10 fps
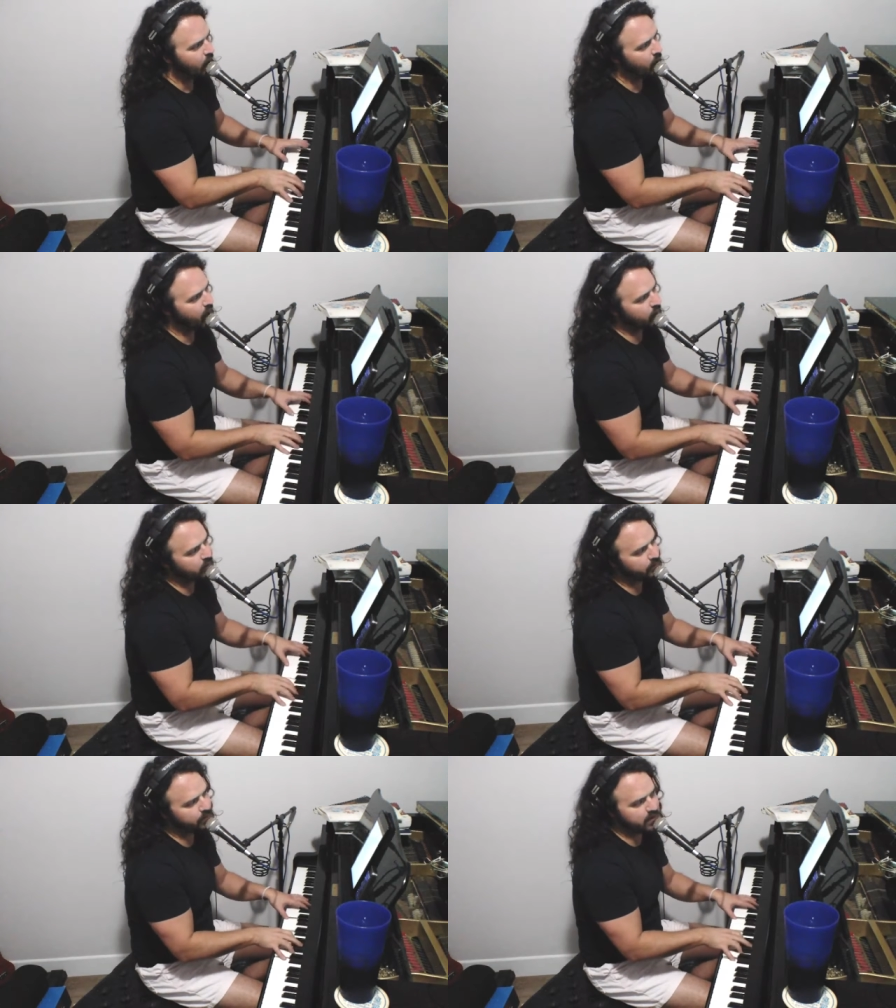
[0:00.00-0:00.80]
What
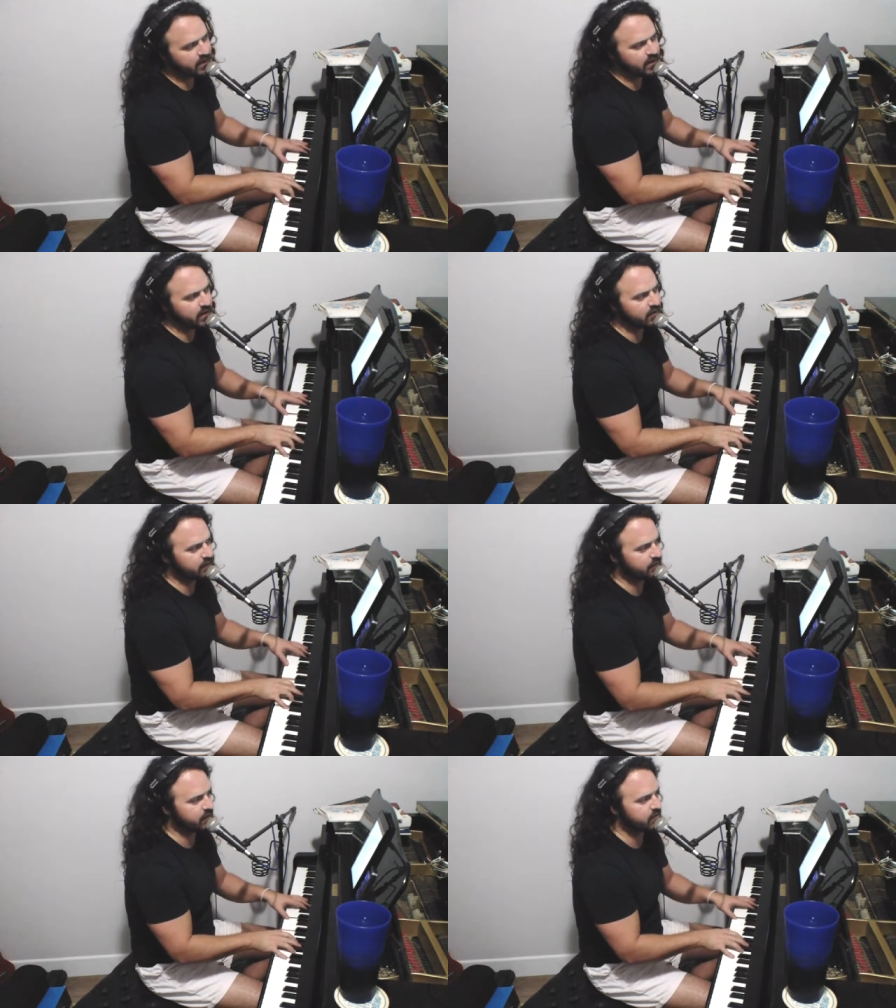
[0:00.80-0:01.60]
will be
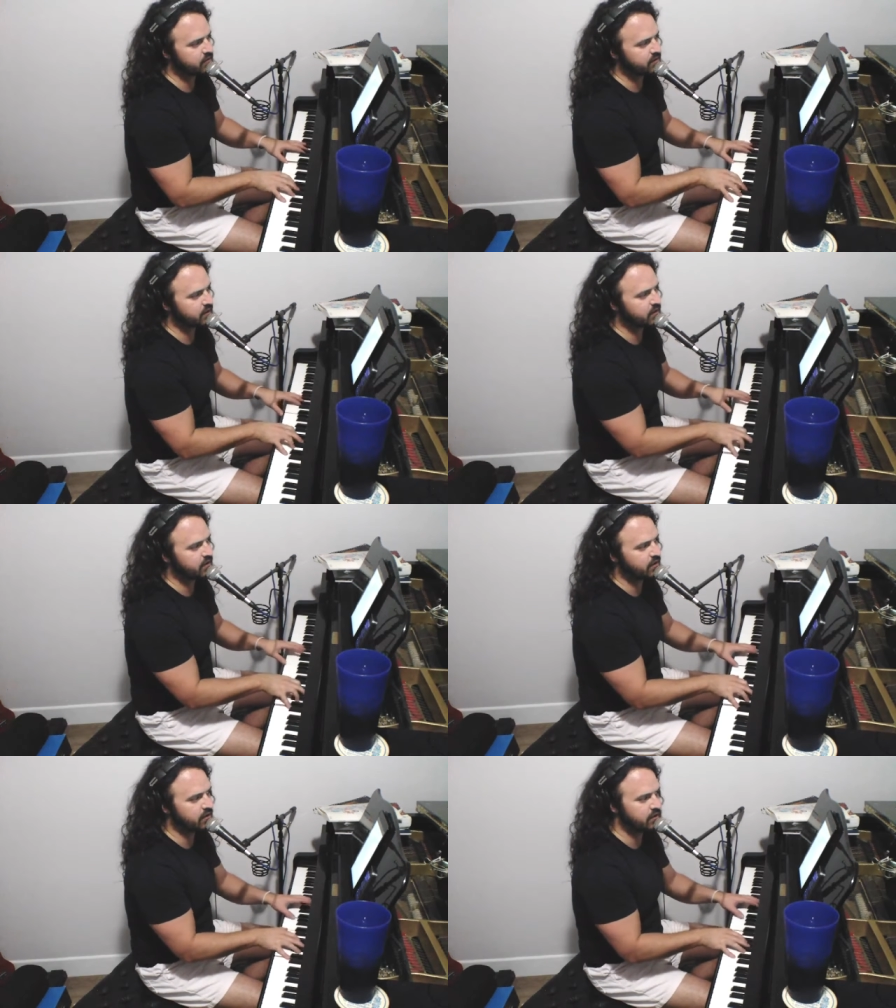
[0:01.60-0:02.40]
the
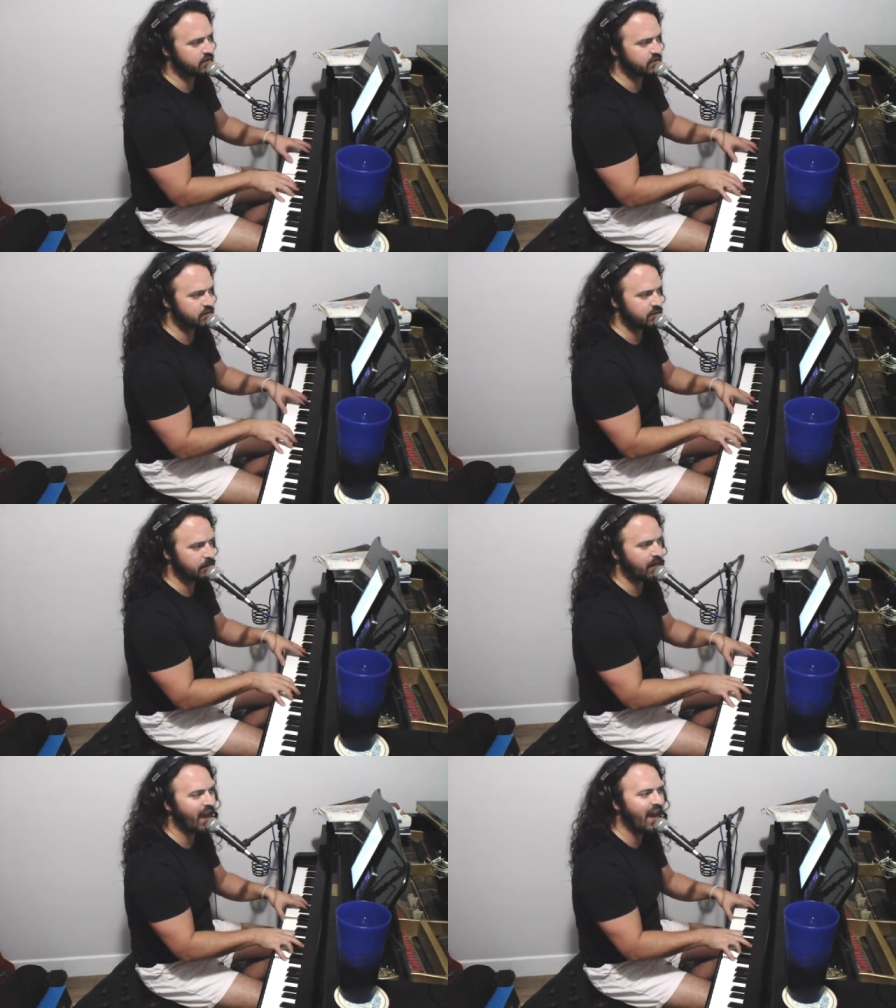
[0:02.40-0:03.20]
future? Couldn't you
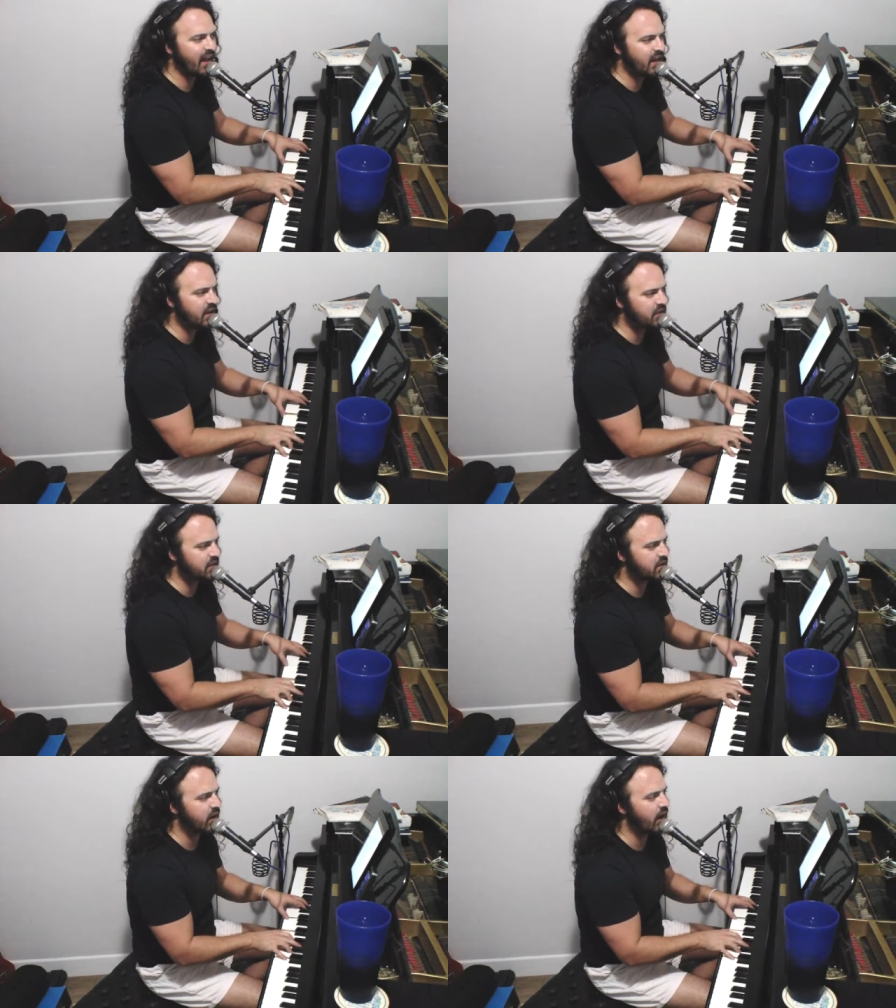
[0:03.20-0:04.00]
pay
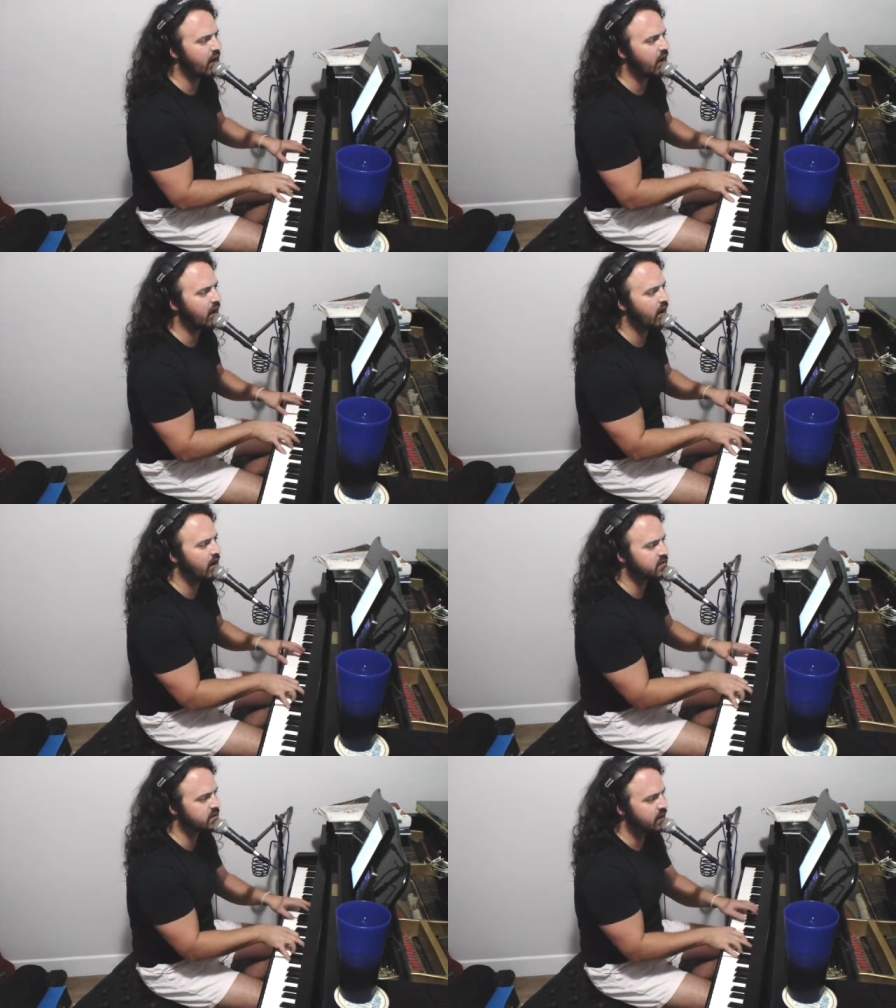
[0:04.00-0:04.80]
the
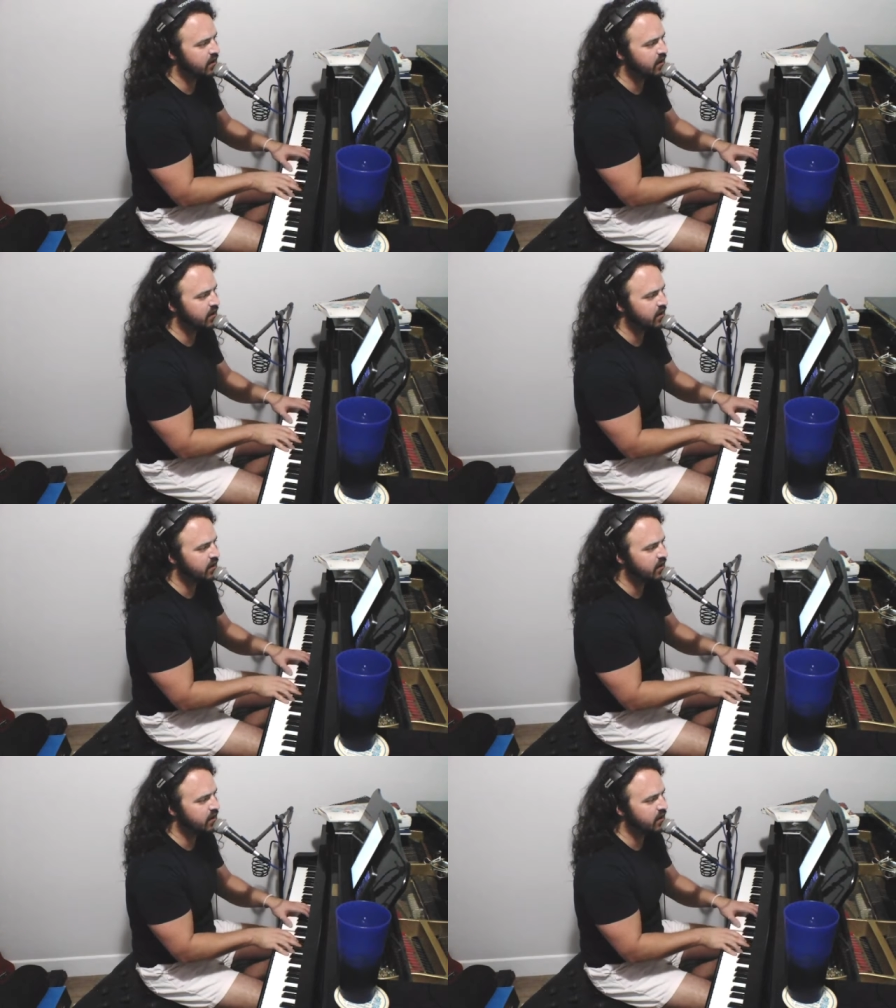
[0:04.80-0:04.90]
cost?